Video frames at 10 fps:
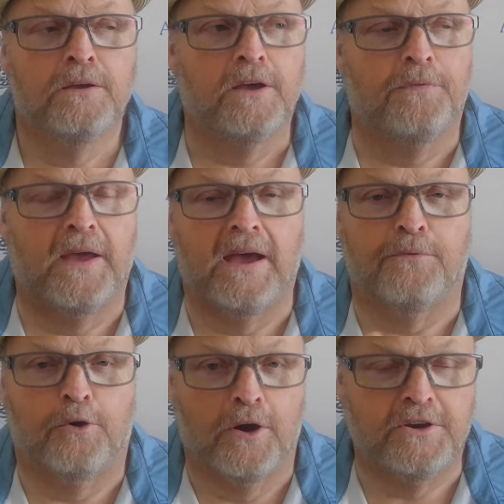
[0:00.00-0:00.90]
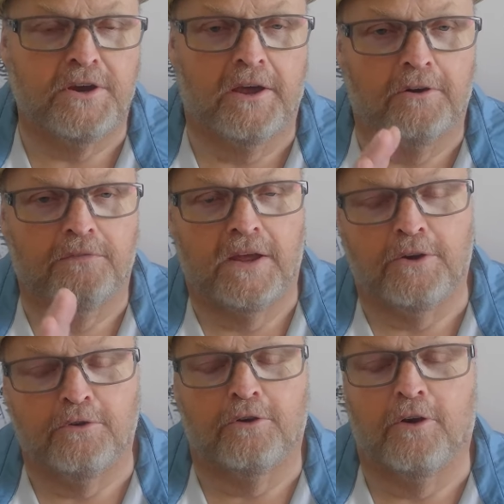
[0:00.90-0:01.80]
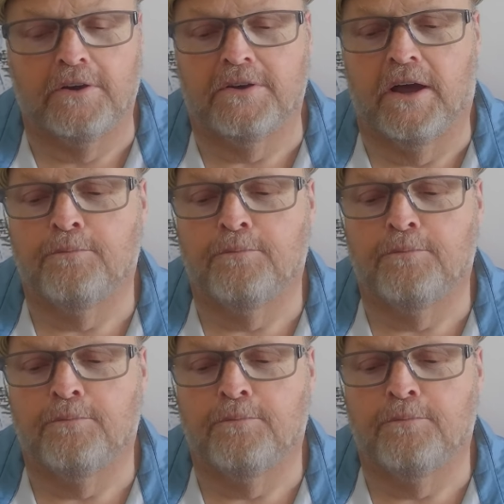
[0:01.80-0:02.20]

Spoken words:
They have a great channel, and they do a great job.